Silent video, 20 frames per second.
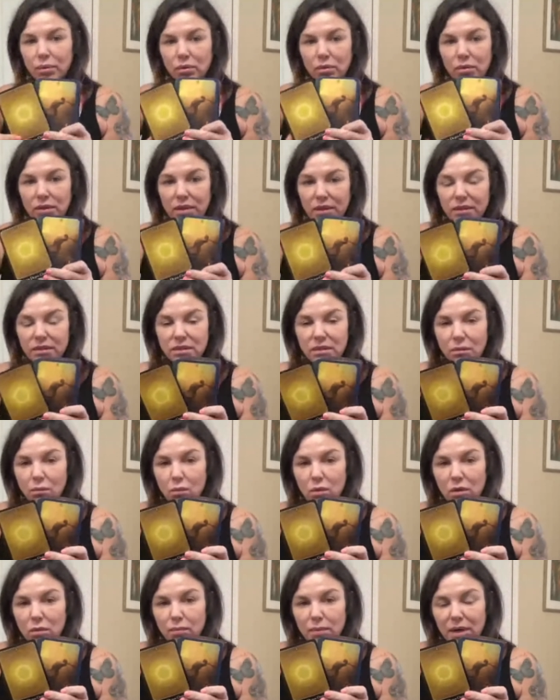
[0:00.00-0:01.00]
pulling in some
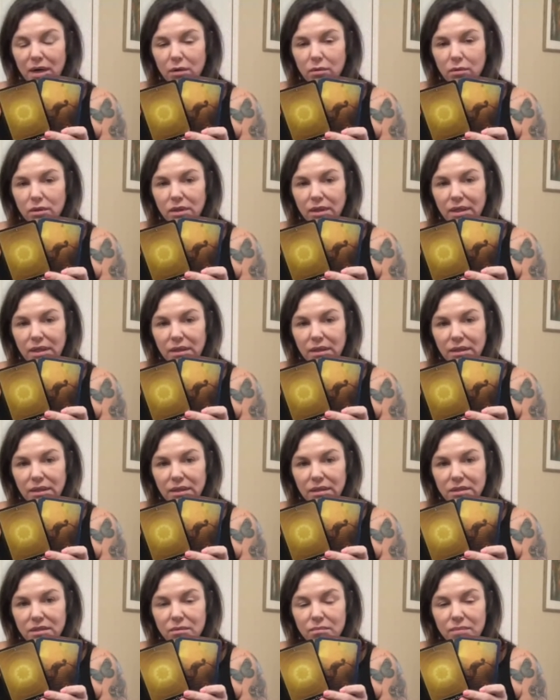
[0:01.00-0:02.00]
willpower
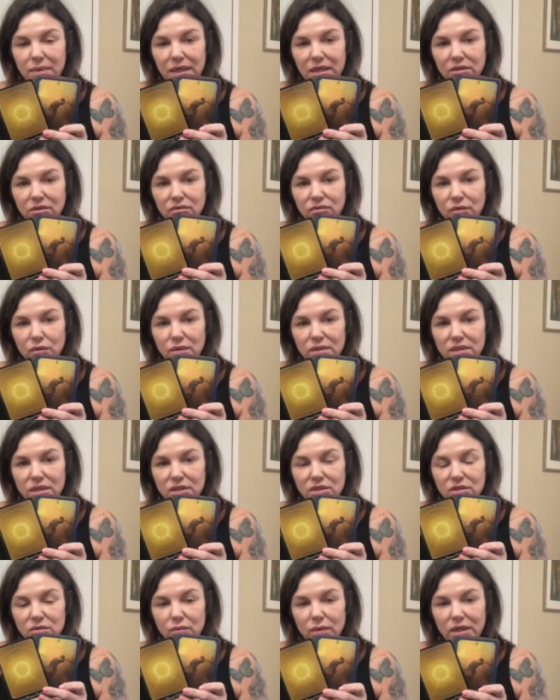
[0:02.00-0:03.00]
lately to make it through a
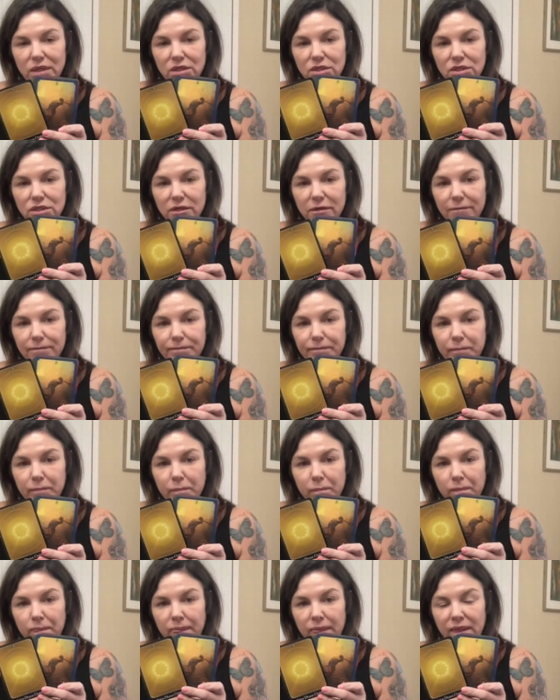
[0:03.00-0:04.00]
situation.
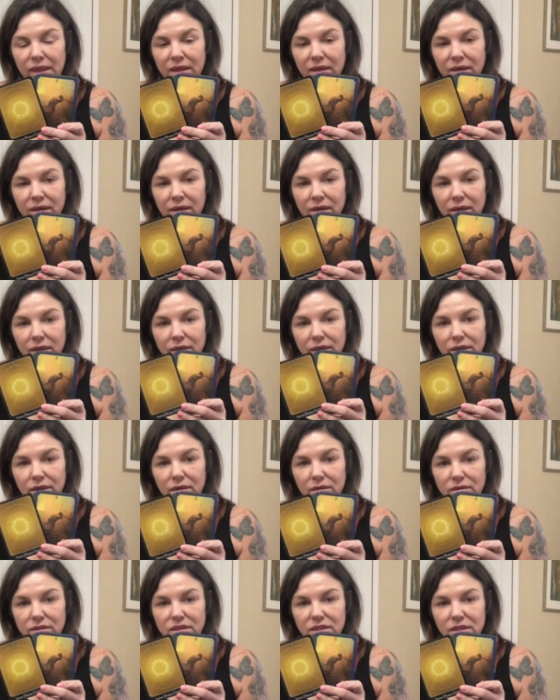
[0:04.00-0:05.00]
You
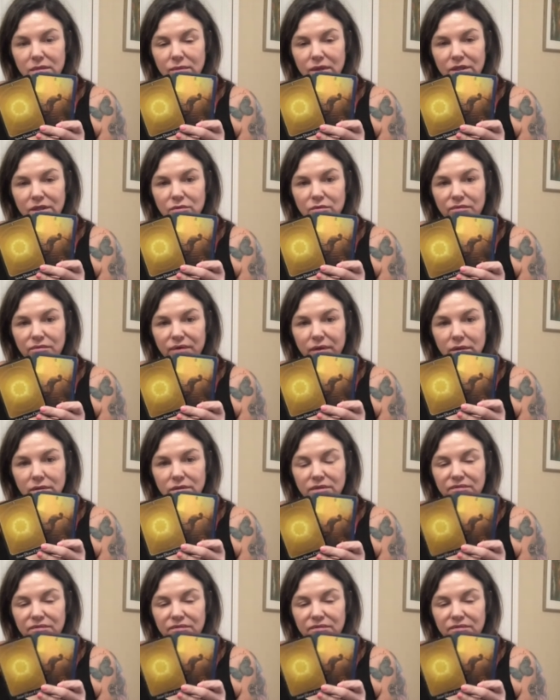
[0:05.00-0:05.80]
know, it seemed like you were feeling